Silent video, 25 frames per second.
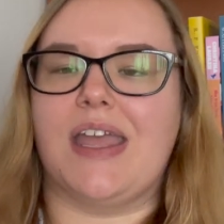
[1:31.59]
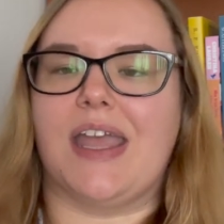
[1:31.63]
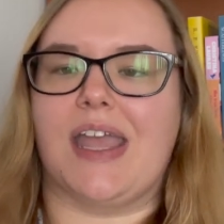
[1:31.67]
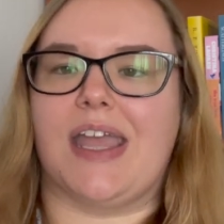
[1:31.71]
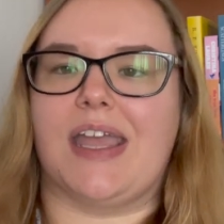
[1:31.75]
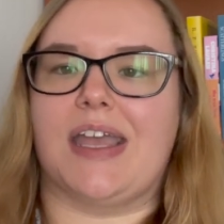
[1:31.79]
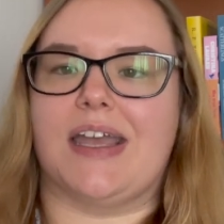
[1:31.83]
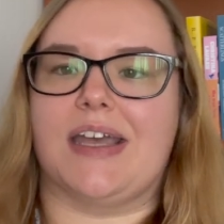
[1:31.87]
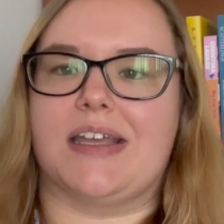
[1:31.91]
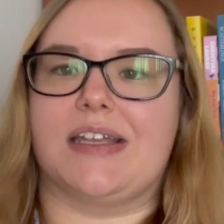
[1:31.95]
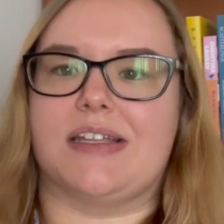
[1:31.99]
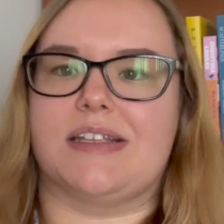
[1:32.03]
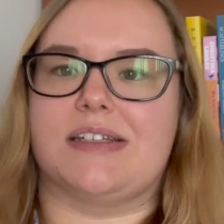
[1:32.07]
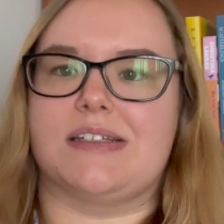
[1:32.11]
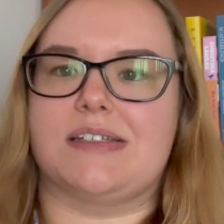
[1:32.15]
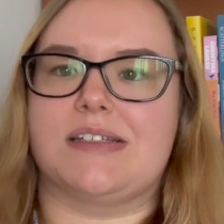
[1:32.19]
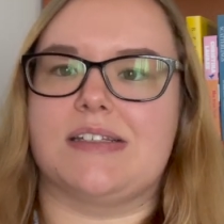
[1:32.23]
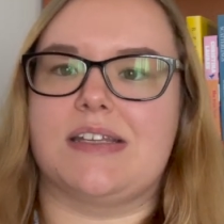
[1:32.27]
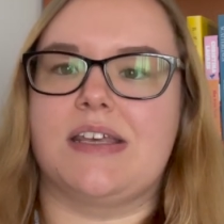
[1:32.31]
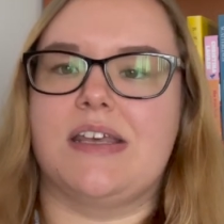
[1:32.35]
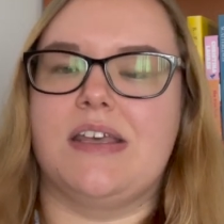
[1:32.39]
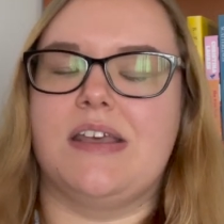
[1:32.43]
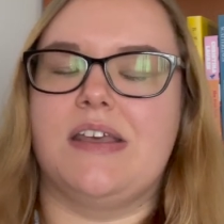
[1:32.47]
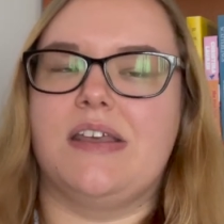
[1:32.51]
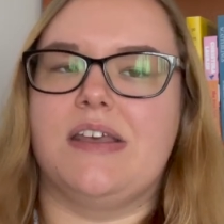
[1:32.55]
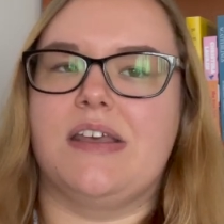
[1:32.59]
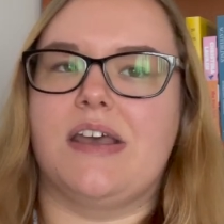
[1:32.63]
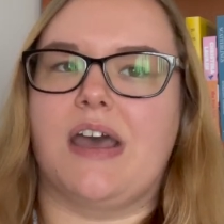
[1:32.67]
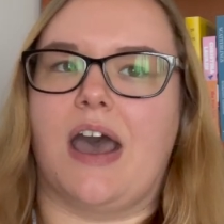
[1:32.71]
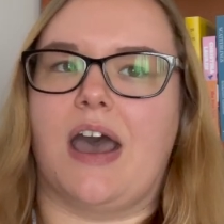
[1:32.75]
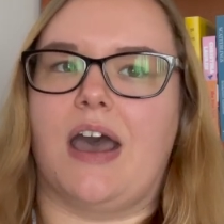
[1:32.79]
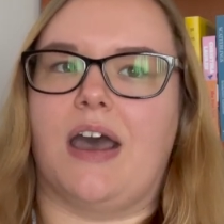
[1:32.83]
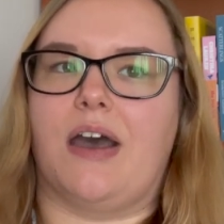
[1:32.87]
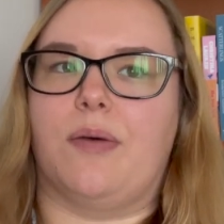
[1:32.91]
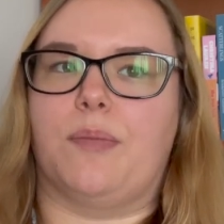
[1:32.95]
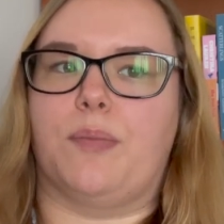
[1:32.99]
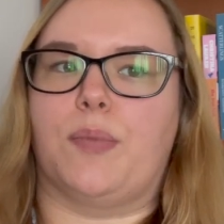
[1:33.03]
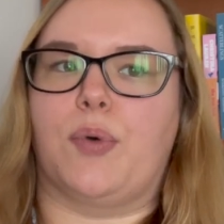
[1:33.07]
And
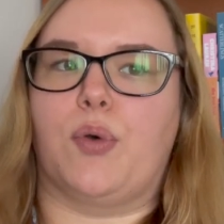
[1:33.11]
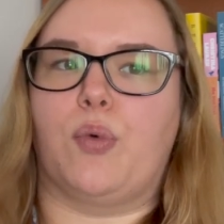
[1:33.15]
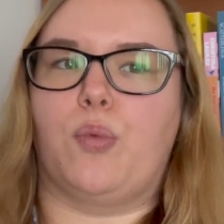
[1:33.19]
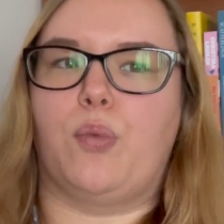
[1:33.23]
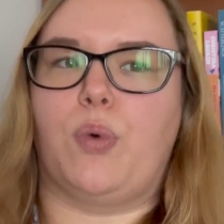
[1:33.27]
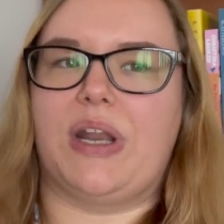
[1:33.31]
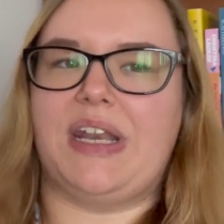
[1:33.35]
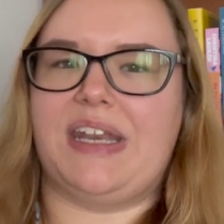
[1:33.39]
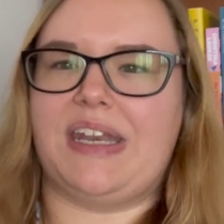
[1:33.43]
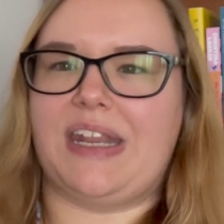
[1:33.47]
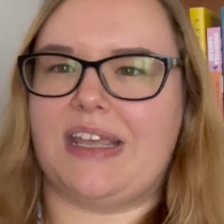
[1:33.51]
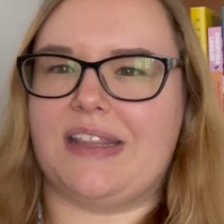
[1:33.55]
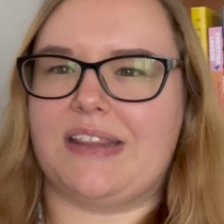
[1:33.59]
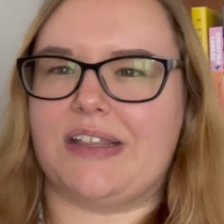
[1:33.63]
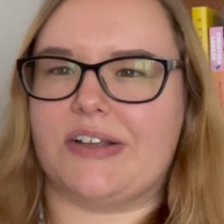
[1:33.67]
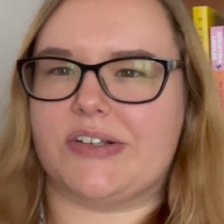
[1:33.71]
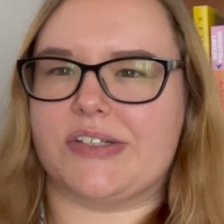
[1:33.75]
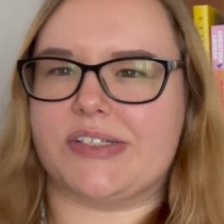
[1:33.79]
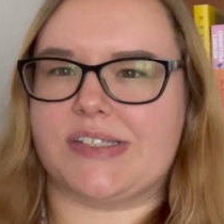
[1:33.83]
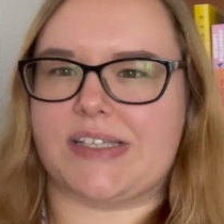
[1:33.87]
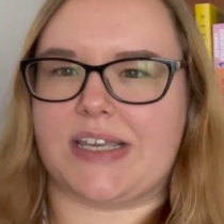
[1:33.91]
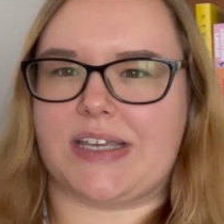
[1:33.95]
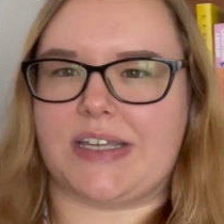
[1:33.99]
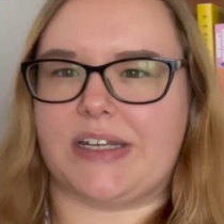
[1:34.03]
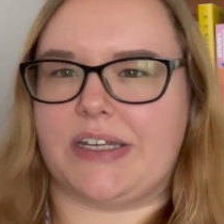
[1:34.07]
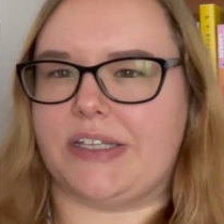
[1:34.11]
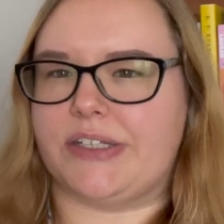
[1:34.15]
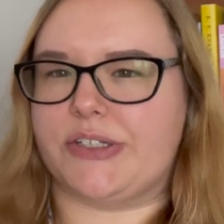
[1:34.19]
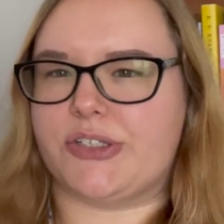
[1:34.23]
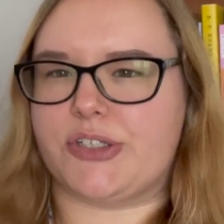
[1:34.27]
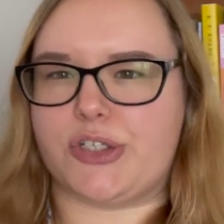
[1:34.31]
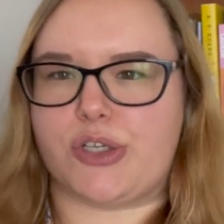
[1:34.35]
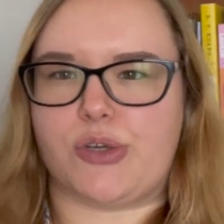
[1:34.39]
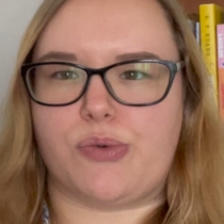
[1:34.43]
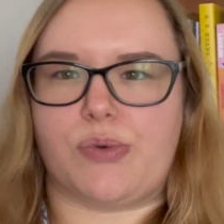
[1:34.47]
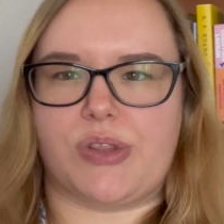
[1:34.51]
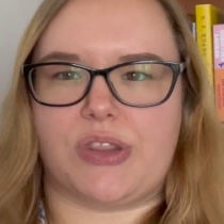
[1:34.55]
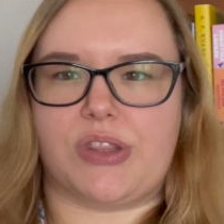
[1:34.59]
um, one day there's like an
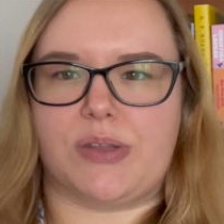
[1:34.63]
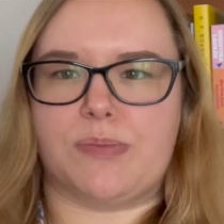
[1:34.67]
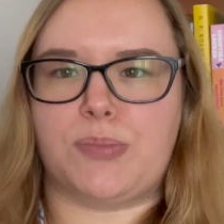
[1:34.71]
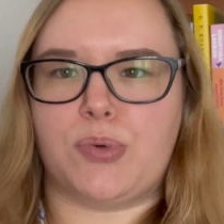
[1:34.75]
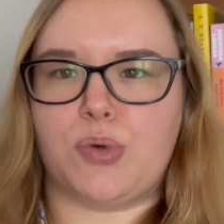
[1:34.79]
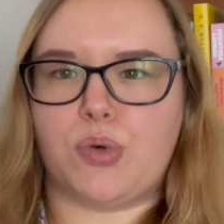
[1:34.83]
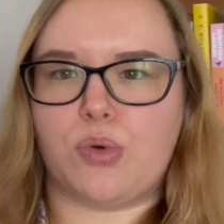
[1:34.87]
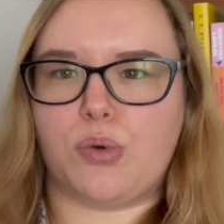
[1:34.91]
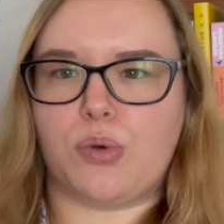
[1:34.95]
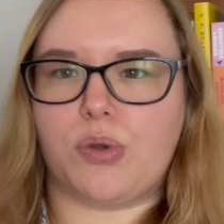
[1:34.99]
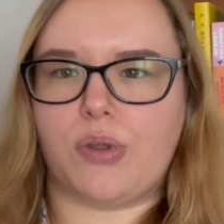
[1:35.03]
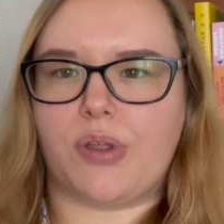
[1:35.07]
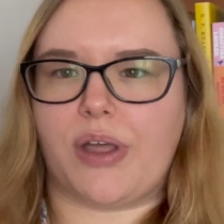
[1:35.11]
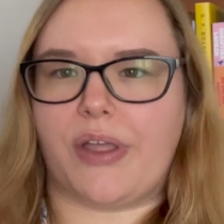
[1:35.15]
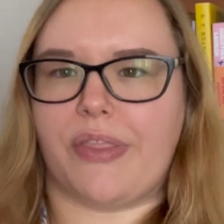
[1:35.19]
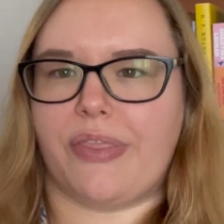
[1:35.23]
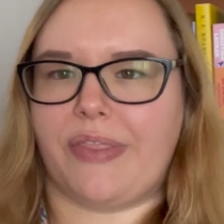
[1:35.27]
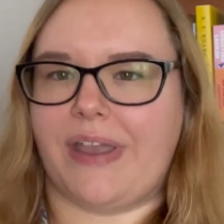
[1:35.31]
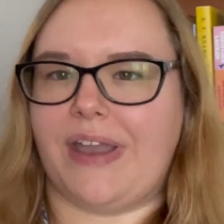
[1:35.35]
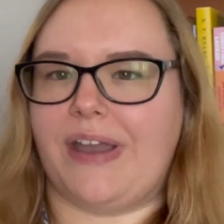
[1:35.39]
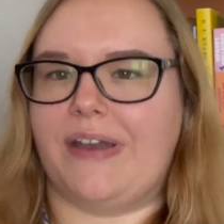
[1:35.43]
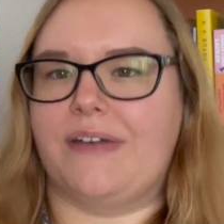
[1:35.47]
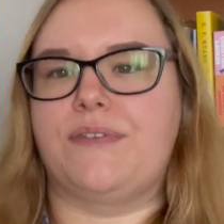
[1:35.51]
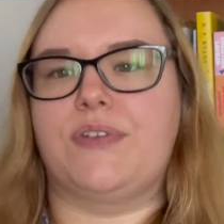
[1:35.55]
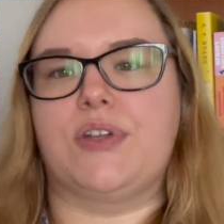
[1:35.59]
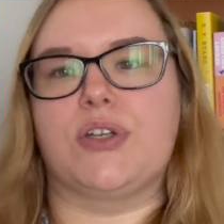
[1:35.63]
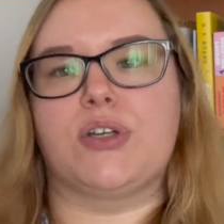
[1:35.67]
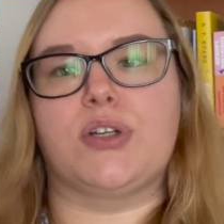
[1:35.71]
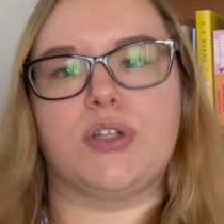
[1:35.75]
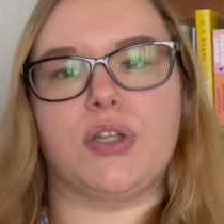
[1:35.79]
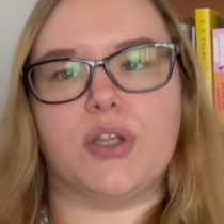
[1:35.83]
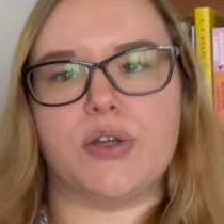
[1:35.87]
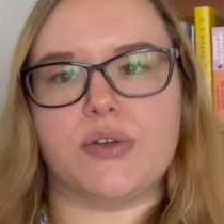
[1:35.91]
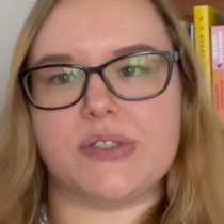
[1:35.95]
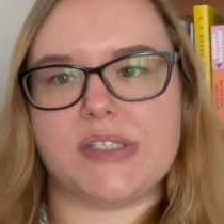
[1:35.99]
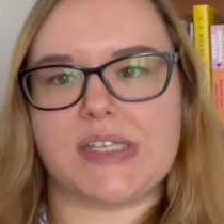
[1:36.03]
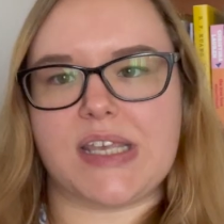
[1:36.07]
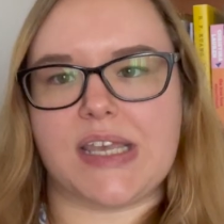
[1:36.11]
issue with the pool and they have to
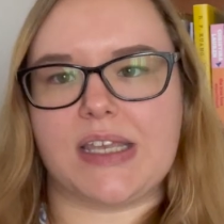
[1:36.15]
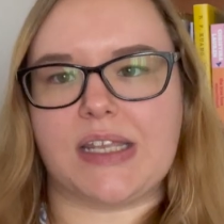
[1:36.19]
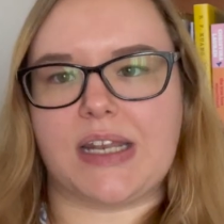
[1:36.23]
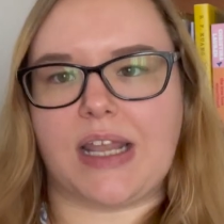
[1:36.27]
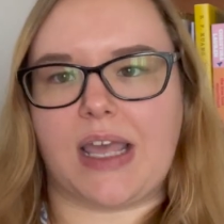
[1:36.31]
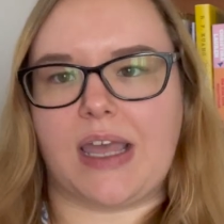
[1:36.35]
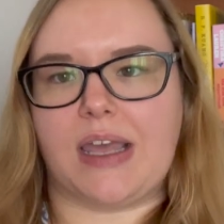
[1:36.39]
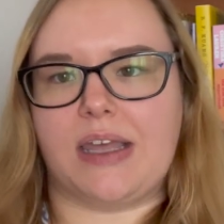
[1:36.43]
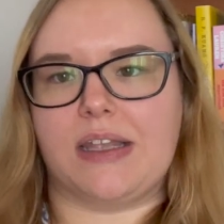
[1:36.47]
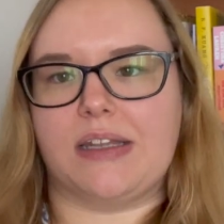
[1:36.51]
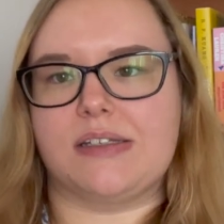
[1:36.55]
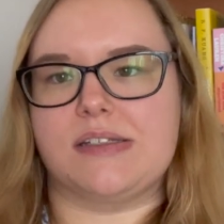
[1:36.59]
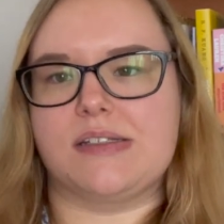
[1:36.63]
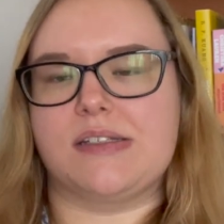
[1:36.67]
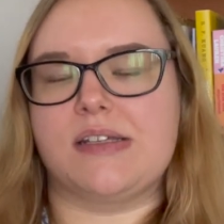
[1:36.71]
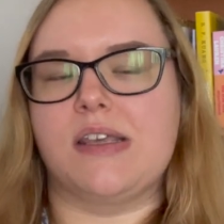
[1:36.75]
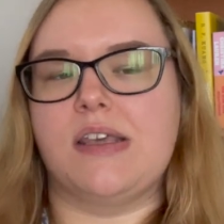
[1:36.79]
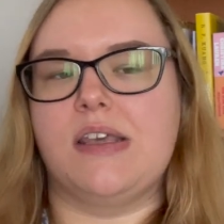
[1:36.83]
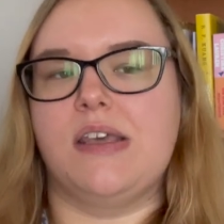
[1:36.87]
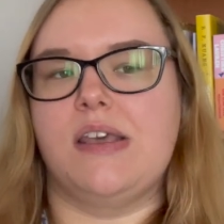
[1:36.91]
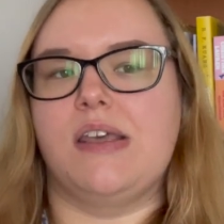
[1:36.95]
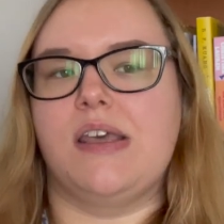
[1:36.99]
close it and